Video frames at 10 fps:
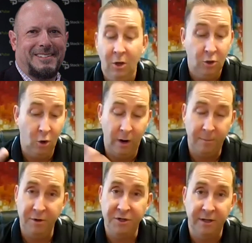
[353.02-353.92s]
No, I
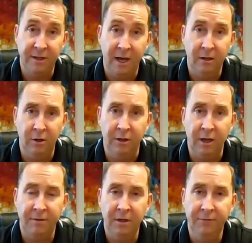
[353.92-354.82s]
appreciate that.
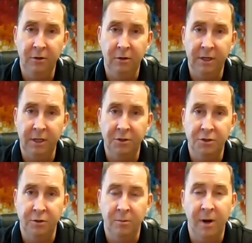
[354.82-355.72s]
Look, I think if you're looking at
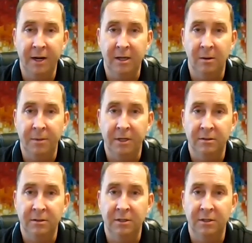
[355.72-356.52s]
junior mining companies,